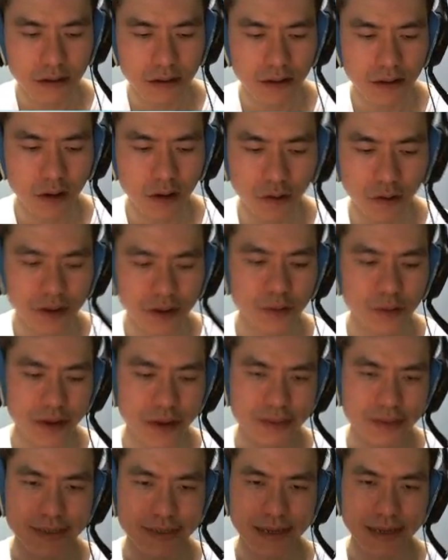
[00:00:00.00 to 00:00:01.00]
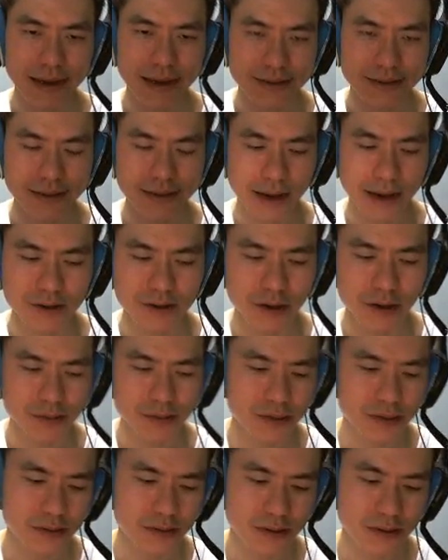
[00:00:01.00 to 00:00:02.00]
Hopefully we can see like sky drops,
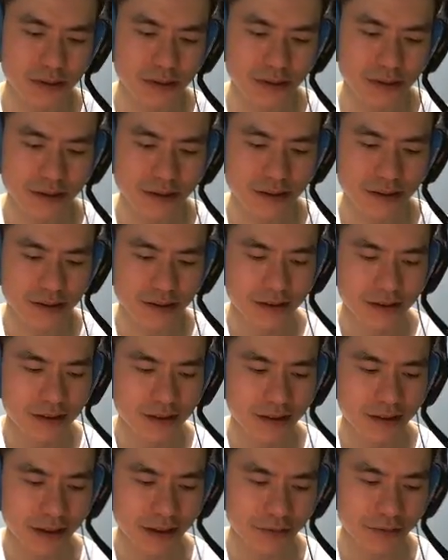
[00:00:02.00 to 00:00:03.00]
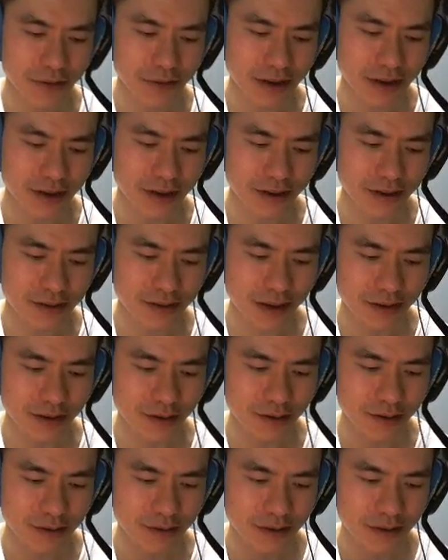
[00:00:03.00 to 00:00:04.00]
like ridiculous sky
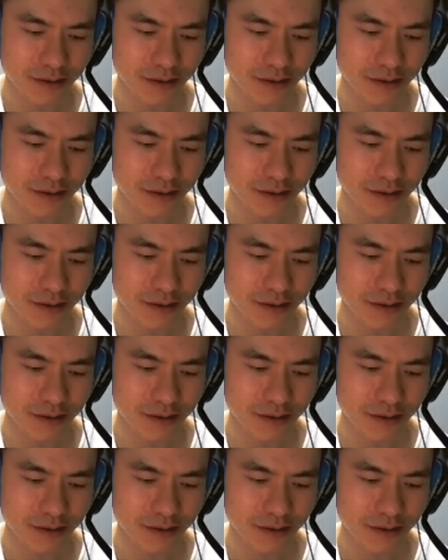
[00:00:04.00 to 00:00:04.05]
drops.